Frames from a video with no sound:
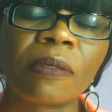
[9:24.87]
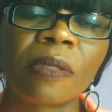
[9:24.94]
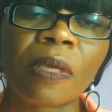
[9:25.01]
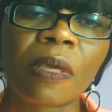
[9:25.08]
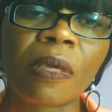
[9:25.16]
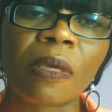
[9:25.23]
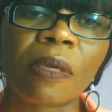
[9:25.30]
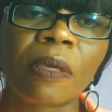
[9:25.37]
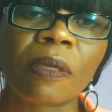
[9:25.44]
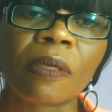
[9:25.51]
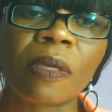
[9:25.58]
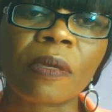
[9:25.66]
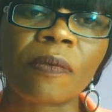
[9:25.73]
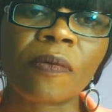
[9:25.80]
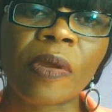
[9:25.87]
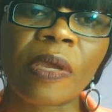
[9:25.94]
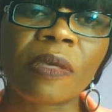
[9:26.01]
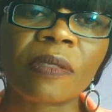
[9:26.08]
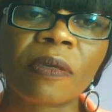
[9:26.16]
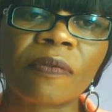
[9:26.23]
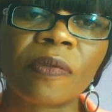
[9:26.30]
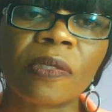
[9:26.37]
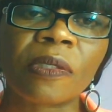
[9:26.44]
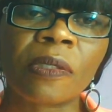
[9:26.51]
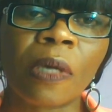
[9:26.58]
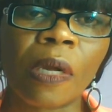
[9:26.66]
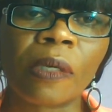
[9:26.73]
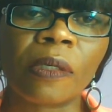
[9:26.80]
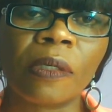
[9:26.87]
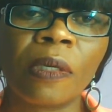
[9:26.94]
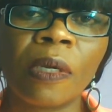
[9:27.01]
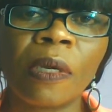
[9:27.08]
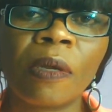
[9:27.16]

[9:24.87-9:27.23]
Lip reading: the rays of the sun,